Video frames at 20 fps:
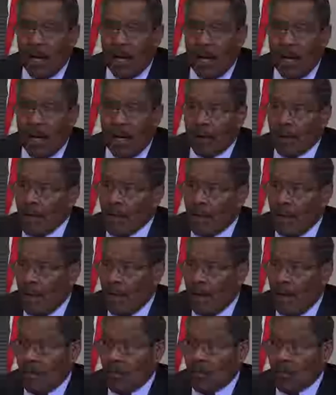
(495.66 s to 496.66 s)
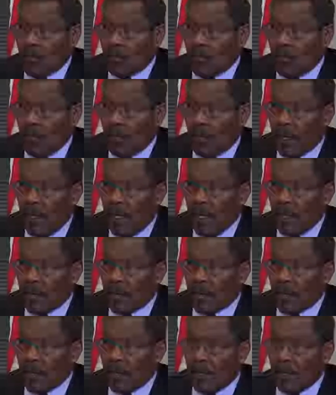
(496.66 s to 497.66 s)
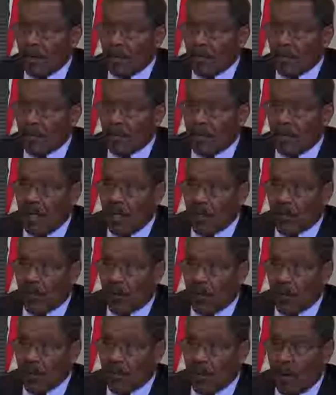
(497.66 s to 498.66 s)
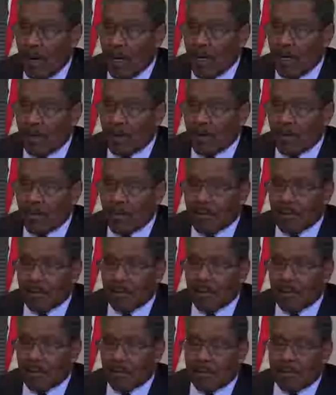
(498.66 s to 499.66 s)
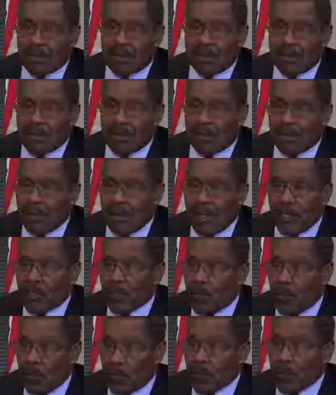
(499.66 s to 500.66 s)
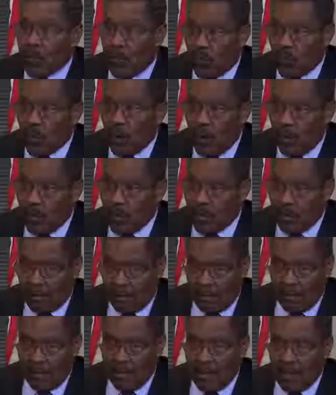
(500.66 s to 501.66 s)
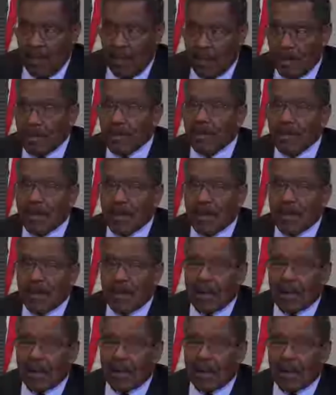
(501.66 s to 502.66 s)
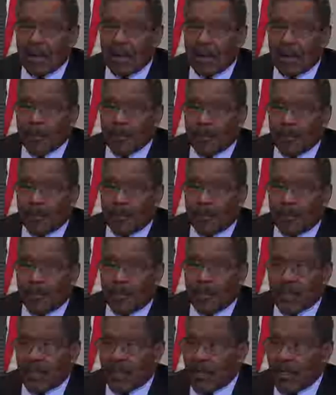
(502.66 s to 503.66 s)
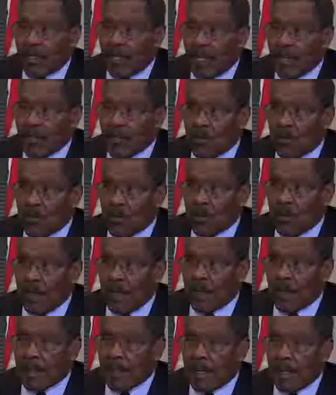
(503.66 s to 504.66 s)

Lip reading: And that was really it as far as my exposure before I was then put to the test, so to speak.